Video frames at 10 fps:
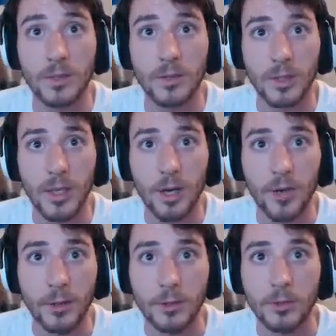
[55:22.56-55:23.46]
Get over
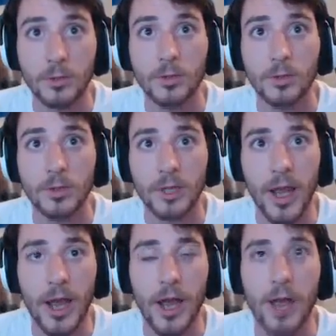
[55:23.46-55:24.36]
here.
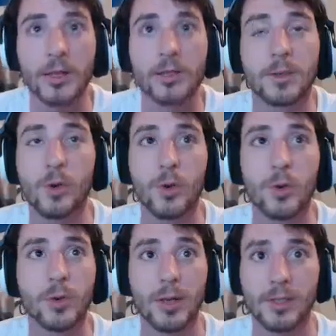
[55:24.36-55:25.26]
Yeah. Whew,
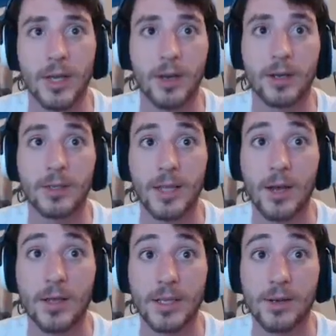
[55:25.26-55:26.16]
that was scary.
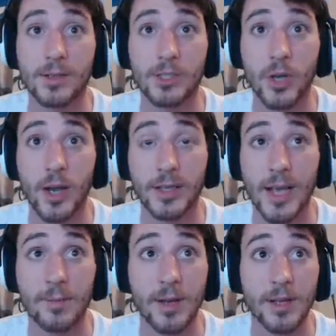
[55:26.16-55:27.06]
That was a trying
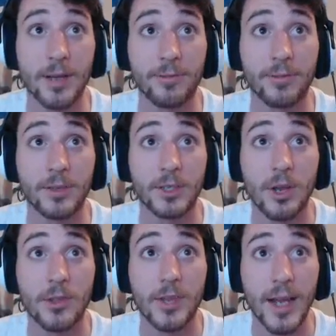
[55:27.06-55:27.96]
time in my life.
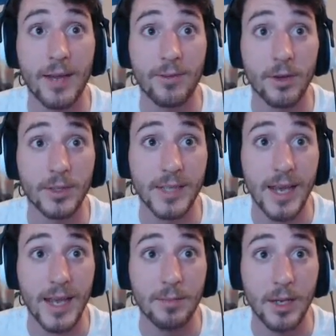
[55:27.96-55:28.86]
Good thing I have all this
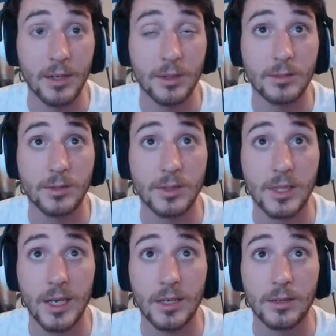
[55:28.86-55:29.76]
canned meat to
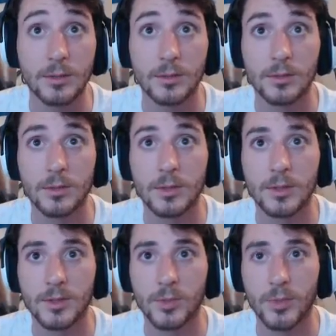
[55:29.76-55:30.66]
eat.
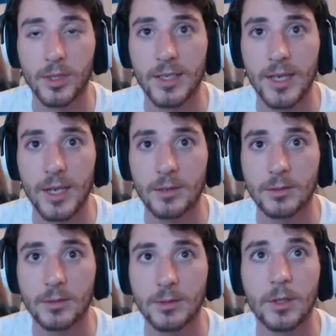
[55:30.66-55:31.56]
It's really neat.
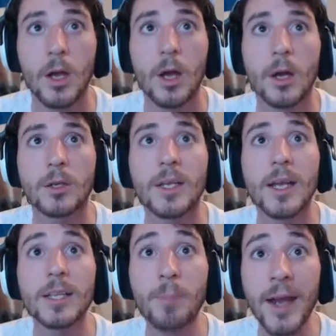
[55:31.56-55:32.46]

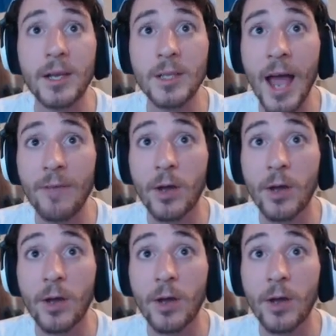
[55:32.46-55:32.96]
It's back alive!